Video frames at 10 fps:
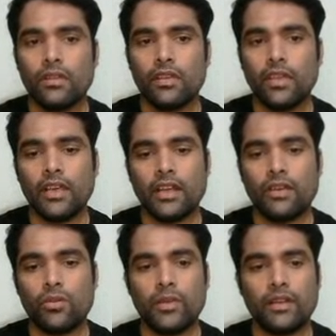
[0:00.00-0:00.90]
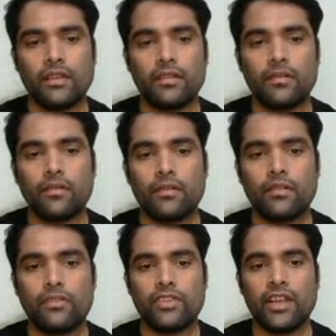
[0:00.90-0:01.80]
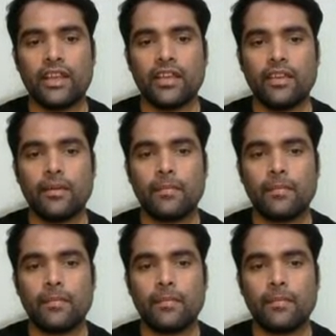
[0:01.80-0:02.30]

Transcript: Here I go, man. Chale aage.